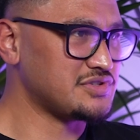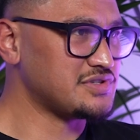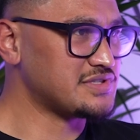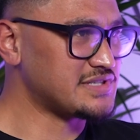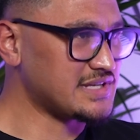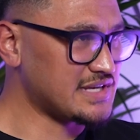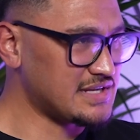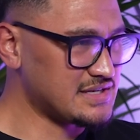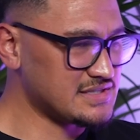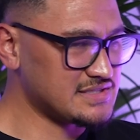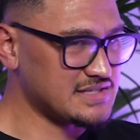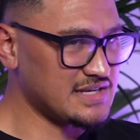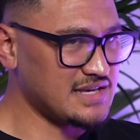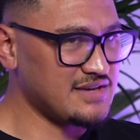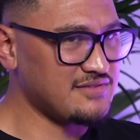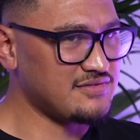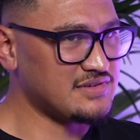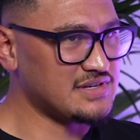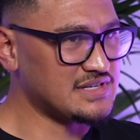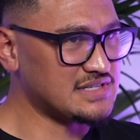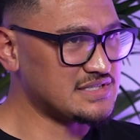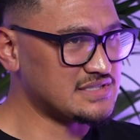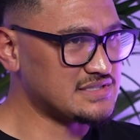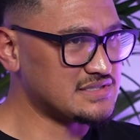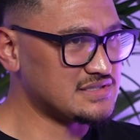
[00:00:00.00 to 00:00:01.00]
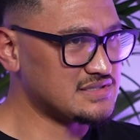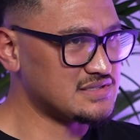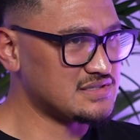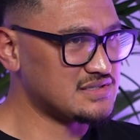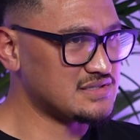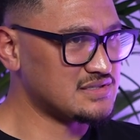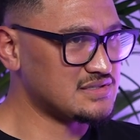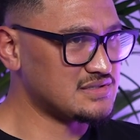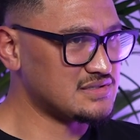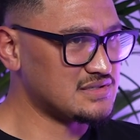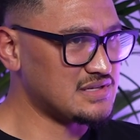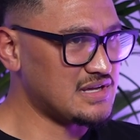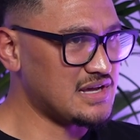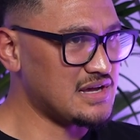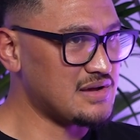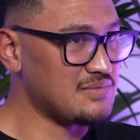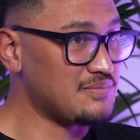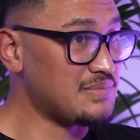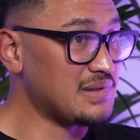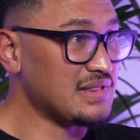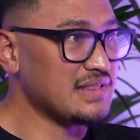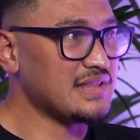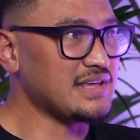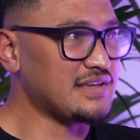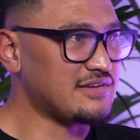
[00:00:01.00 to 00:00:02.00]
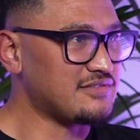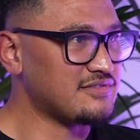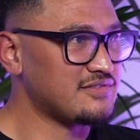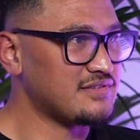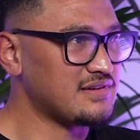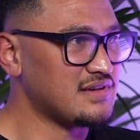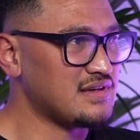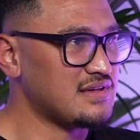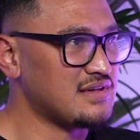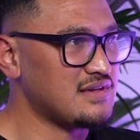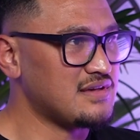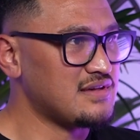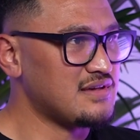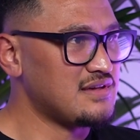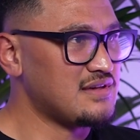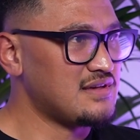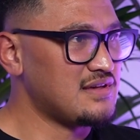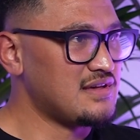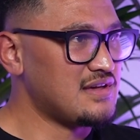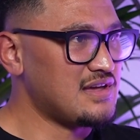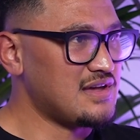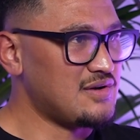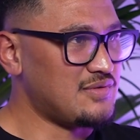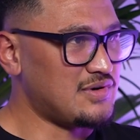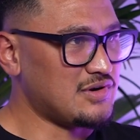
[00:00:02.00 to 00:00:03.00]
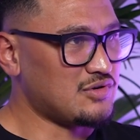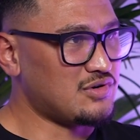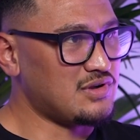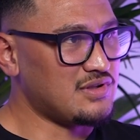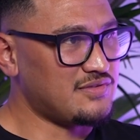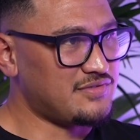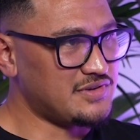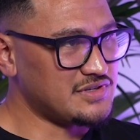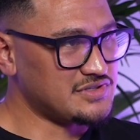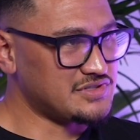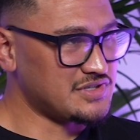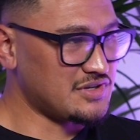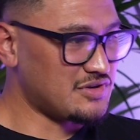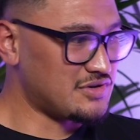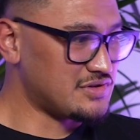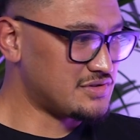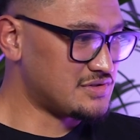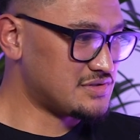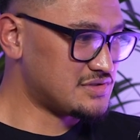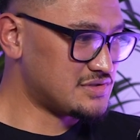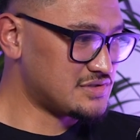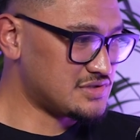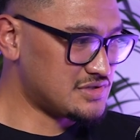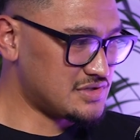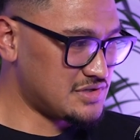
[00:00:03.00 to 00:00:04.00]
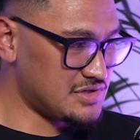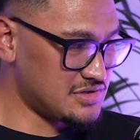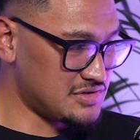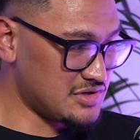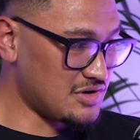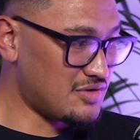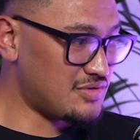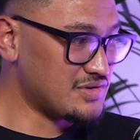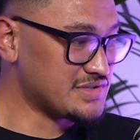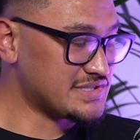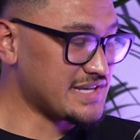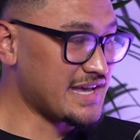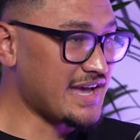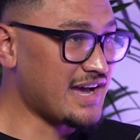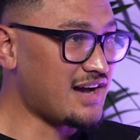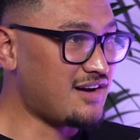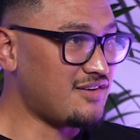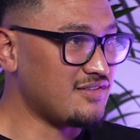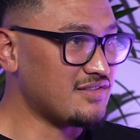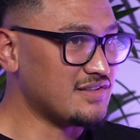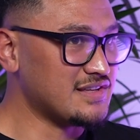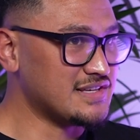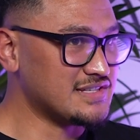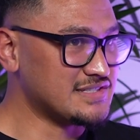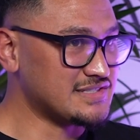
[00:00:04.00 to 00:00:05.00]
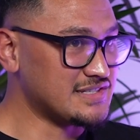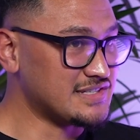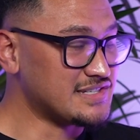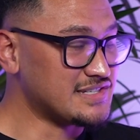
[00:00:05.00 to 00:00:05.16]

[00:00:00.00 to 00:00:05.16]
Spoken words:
you to get into heaven is a belief, and what qualifies you to go into hell is a